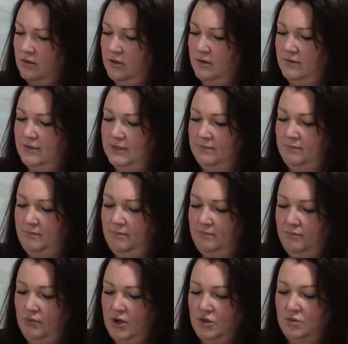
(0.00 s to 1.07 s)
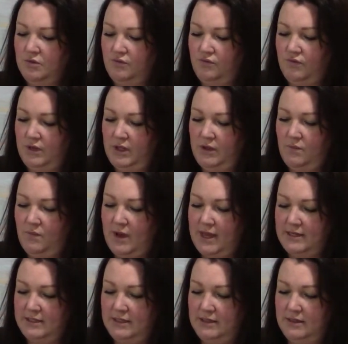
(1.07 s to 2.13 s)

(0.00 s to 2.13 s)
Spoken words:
This brush was really wet.